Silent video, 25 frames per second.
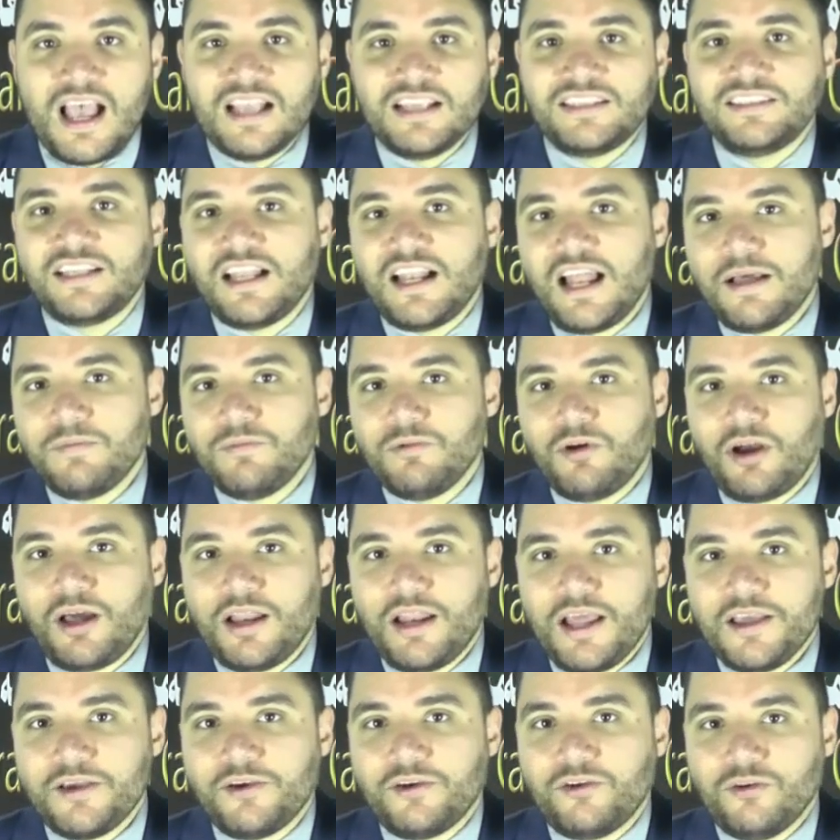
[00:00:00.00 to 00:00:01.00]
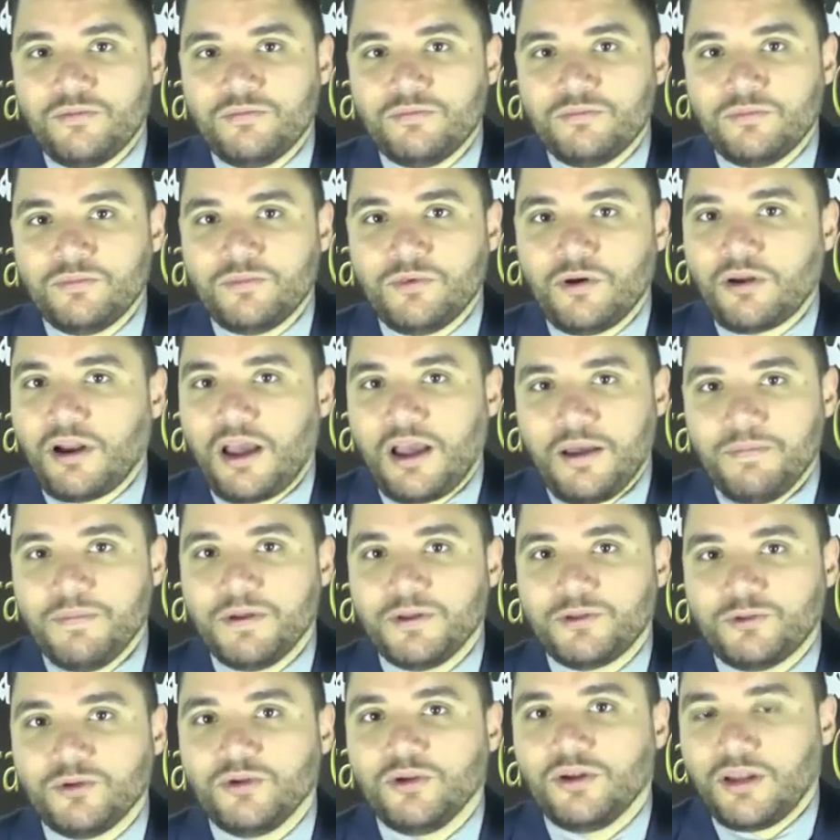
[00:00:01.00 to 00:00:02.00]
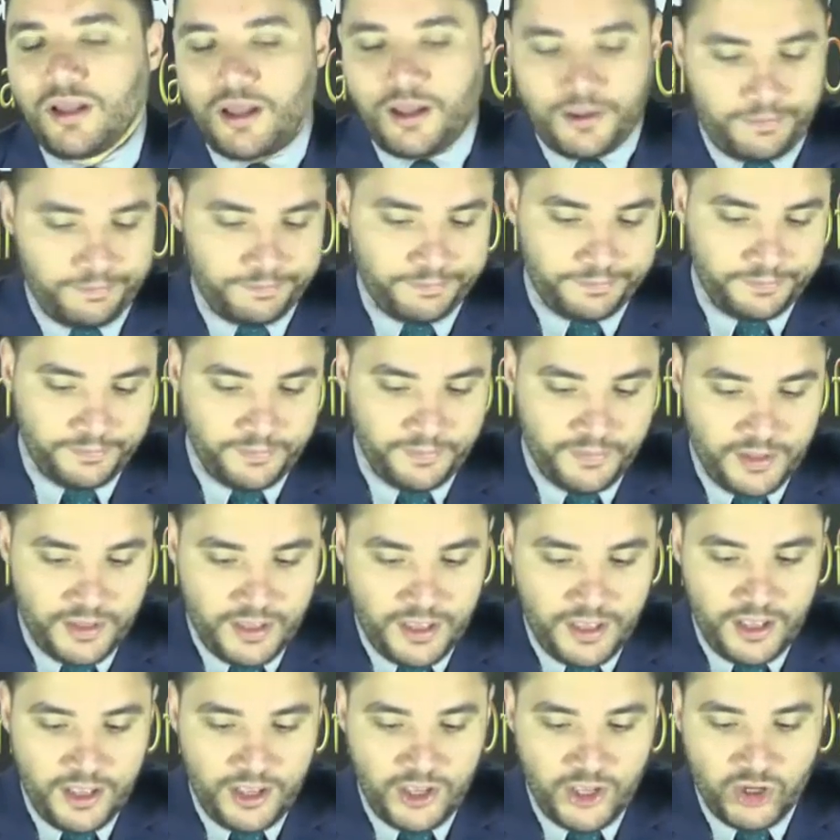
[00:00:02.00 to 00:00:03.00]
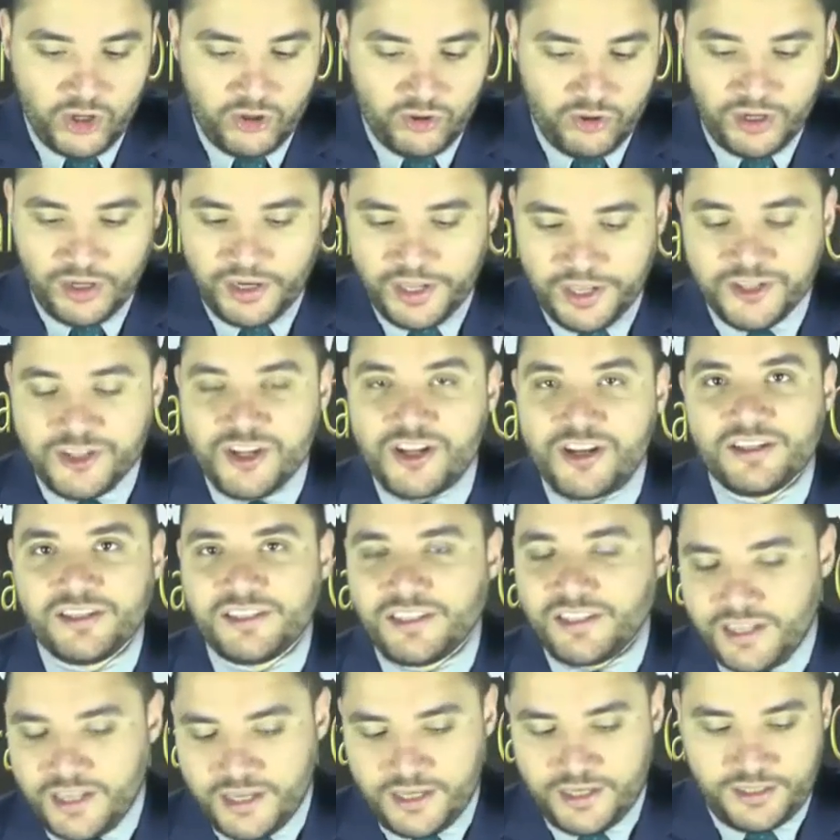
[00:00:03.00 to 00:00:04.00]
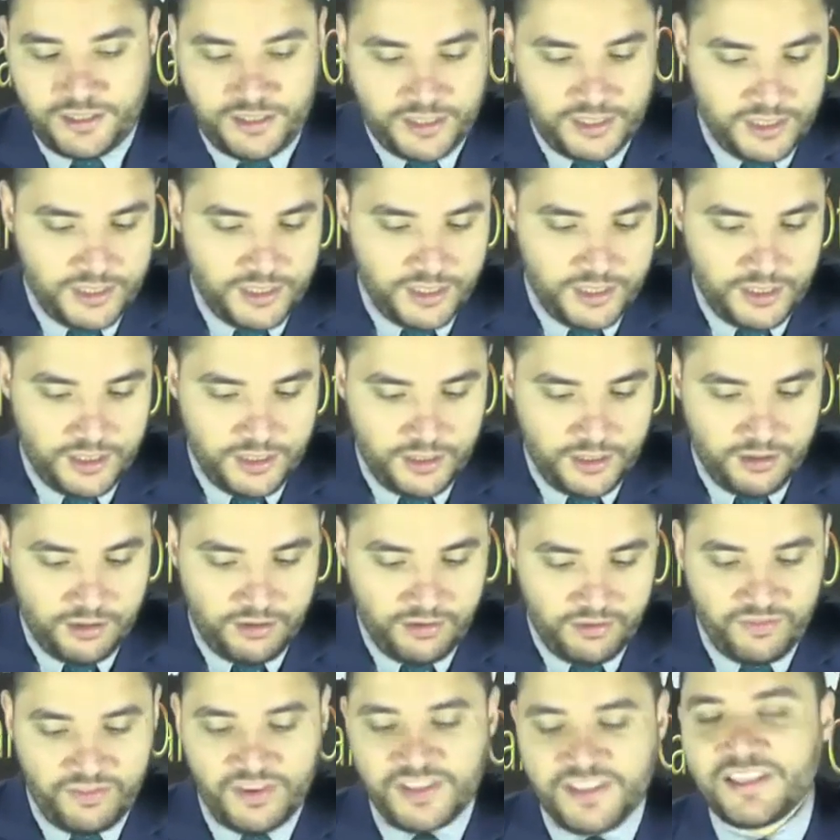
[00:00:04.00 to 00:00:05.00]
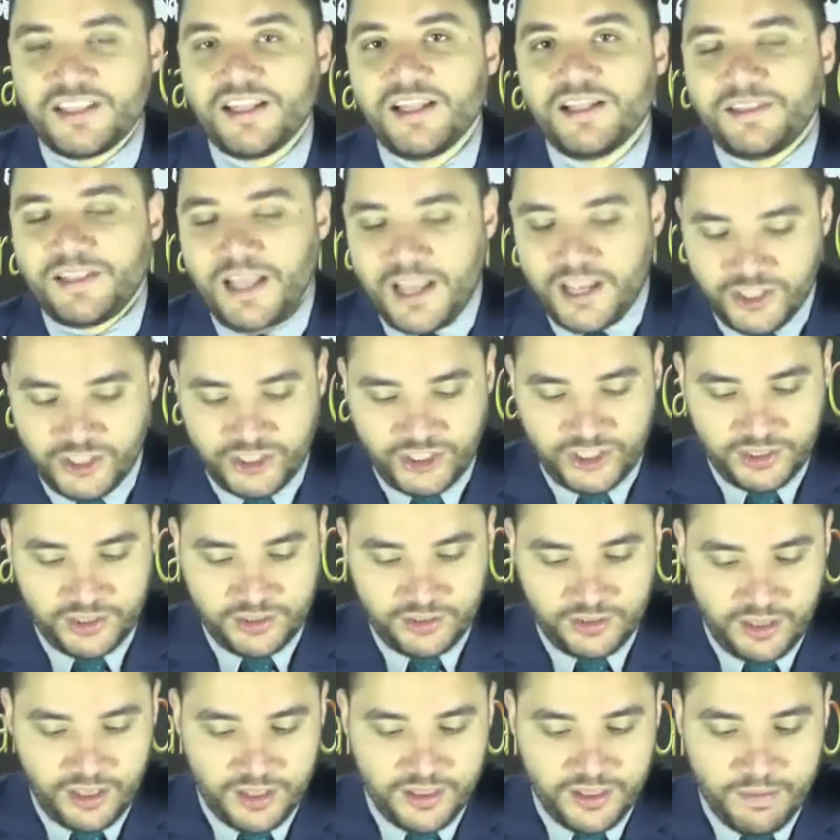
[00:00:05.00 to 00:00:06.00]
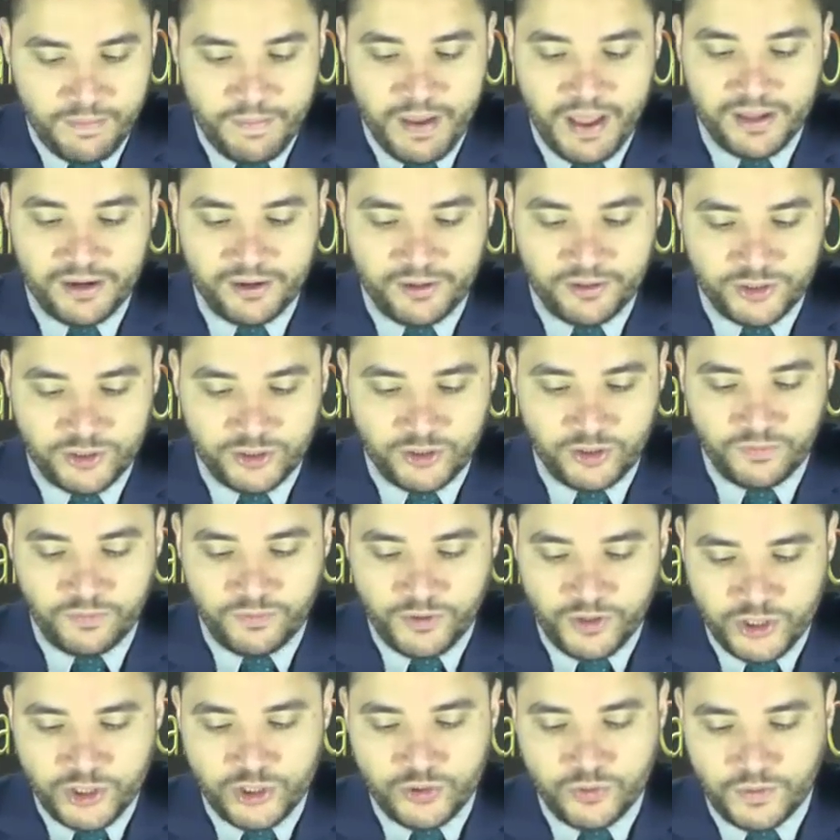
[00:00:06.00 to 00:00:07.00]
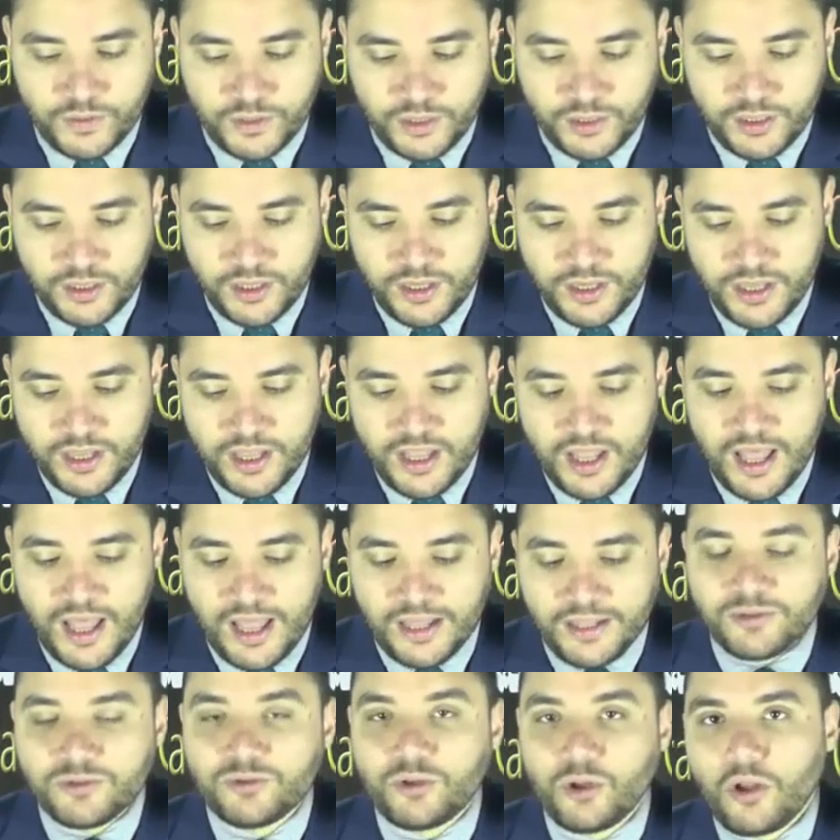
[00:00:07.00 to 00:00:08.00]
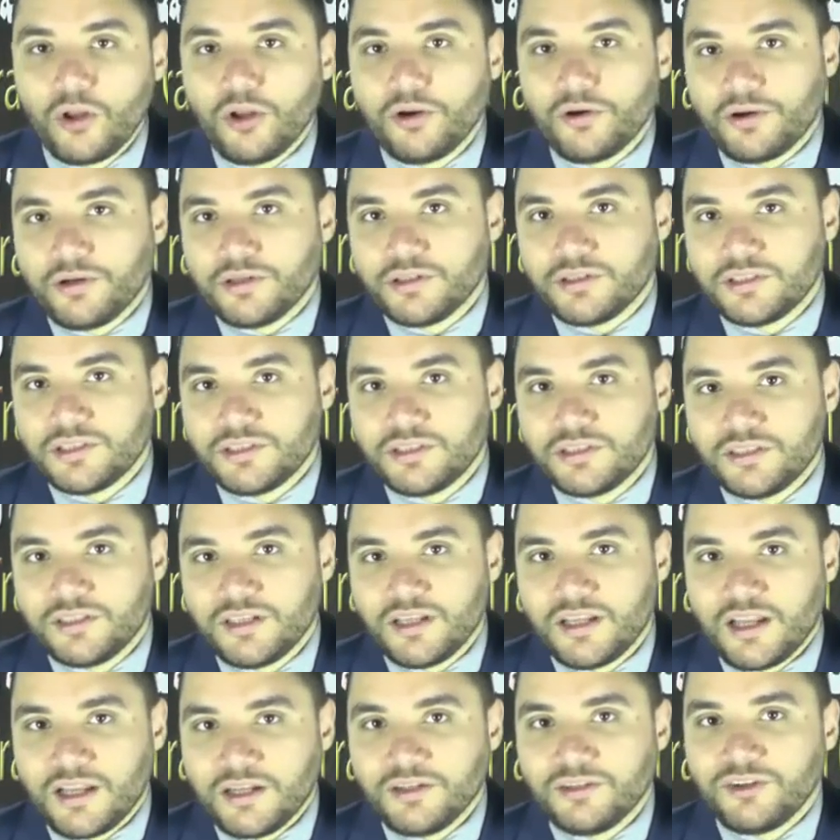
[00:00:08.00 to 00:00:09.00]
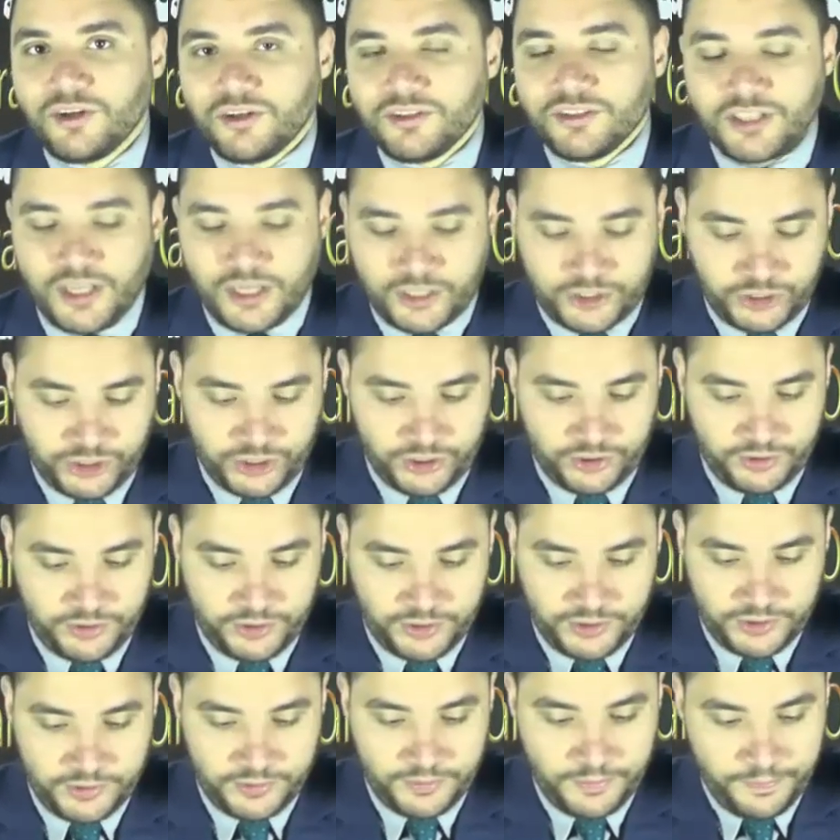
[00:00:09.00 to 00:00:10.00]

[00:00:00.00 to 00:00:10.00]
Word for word: Assalamu alaikum wa rahmatullah. Religion is ease, facilitation in the matters of ritual, and tolerance in transactions.